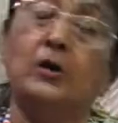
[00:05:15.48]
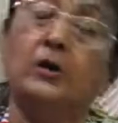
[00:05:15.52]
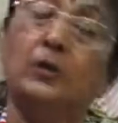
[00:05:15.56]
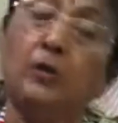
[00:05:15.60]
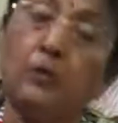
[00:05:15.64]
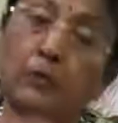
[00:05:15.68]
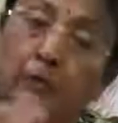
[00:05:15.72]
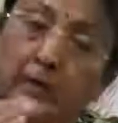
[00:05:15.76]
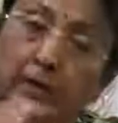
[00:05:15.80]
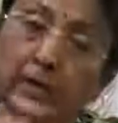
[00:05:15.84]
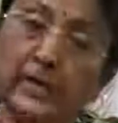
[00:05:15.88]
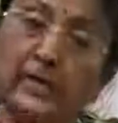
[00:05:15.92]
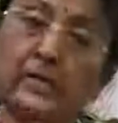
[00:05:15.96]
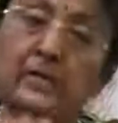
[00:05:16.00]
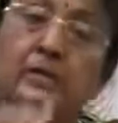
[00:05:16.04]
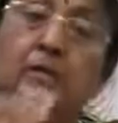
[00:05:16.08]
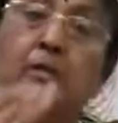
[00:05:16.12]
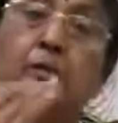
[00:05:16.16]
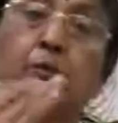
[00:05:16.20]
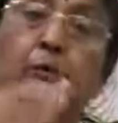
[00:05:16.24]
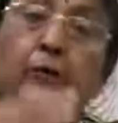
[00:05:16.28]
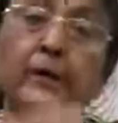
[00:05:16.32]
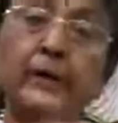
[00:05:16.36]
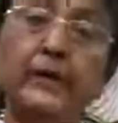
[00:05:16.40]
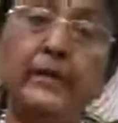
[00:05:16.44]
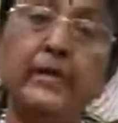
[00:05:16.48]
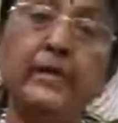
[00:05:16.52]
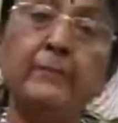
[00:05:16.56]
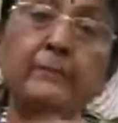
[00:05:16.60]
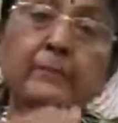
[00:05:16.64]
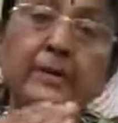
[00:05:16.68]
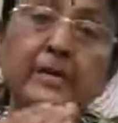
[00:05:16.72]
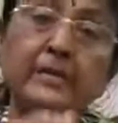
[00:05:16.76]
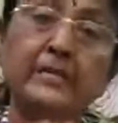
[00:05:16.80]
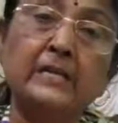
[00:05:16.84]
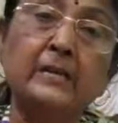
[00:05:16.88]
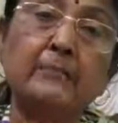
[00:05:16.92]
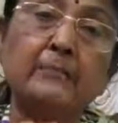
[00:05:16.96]
Okay, 20
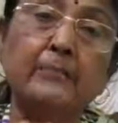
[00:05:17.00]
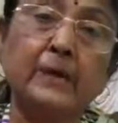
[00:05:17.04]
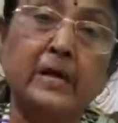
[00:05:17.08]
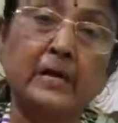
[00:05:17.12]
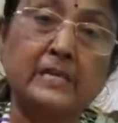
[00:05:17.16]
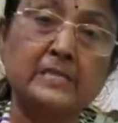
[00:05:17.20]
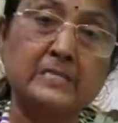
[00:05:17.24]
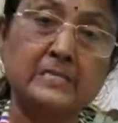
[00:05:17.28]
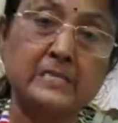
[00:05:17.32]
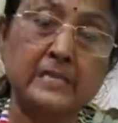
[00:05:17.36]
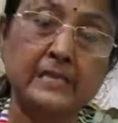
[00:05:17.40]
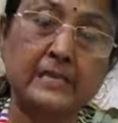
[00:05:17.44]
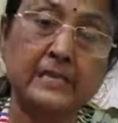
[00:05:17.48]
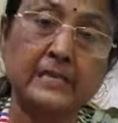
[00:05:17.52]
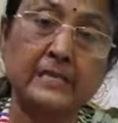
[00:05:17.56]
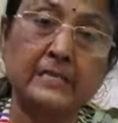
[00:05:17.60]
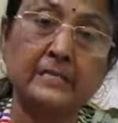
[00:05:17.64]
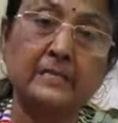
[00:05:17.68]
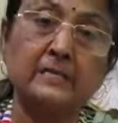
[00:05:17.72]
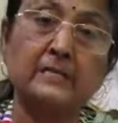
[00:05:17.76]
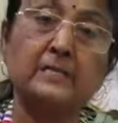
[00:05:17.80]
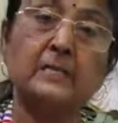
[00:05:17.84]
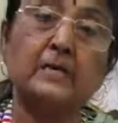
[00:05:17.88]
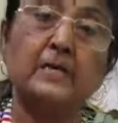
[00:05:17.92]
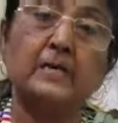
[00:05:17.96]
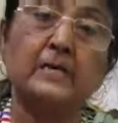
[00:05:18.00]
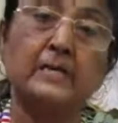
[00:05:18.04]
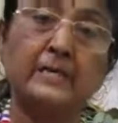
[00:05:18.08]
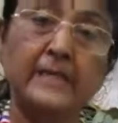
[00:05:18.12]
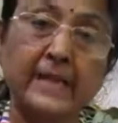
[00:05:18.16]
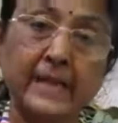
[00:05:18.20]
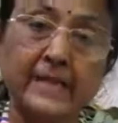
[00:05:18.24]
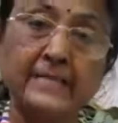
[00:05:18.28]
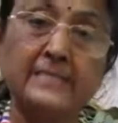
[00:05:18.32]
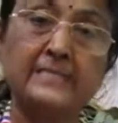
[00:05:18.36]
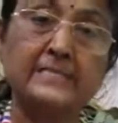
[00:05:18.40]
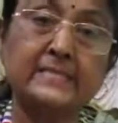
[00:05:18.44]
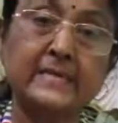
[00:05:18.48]
meter per second.
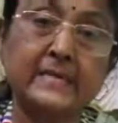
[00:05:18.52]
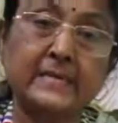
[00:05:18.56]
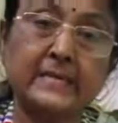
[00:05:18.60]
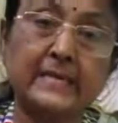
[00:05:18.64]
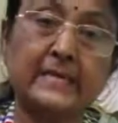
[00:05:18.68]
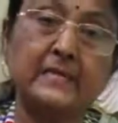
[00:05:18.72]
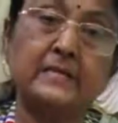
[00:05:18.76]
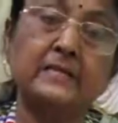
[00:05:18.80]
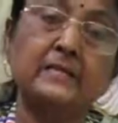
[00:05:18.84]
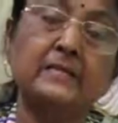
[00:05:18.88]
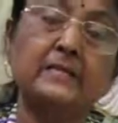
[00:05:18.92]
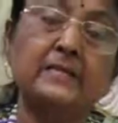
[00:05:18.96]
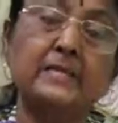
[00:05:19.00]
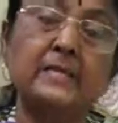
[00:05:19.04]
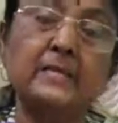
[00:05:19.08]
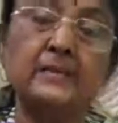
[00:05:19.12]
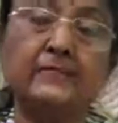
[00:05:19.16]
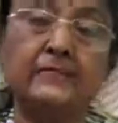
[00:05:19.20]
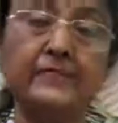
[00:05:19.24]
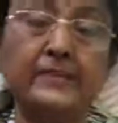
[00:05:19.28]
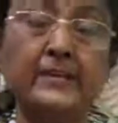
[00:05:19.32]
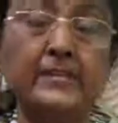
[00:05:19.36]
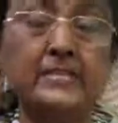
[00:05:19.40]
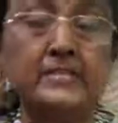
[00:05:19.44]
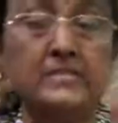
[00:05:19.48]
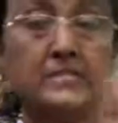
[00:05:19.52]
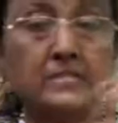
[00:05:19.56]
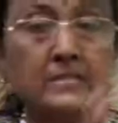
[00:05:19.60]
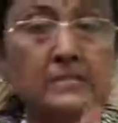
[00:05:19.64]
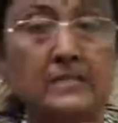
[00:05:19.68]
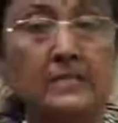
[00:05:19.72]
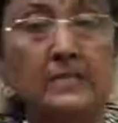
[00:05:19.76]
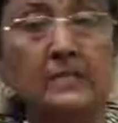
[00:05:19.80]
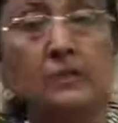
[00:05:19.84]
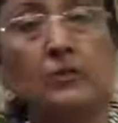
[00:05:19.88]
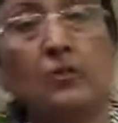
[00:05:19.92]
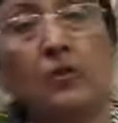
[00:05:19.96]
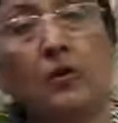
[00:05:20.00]
Next second, if it
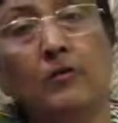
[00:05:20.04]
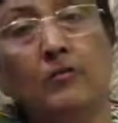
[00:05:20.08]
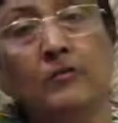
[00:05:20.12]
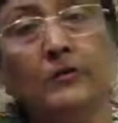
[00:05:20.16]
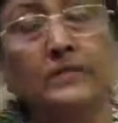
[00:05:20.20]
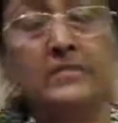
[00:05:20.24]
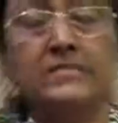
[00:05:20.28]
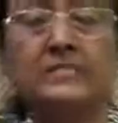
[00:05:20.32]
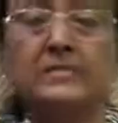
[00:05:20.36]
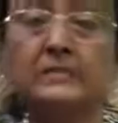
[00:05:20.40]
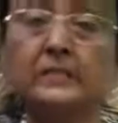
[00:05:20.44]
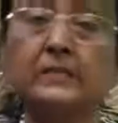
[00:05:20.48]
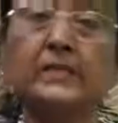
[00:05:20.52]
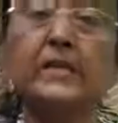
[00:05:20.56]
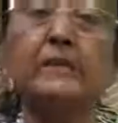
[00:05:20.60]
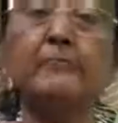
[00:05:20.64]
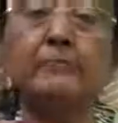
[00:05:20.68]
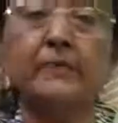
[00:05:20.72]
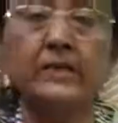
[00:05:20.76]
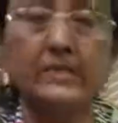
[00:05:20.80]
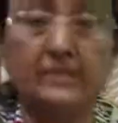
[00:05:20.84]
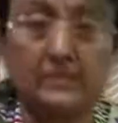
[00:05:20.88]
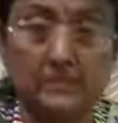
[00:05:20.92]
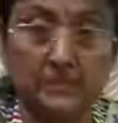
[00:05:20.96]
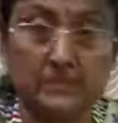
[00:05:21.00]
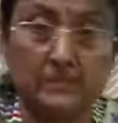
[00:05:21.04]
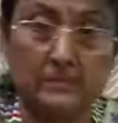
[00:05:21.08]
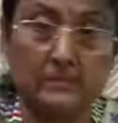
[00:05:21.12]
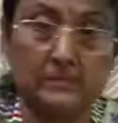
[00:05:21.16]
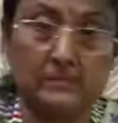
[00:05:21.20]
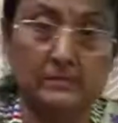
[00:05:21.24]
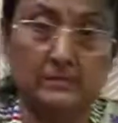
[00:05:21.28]
covers 30 meter,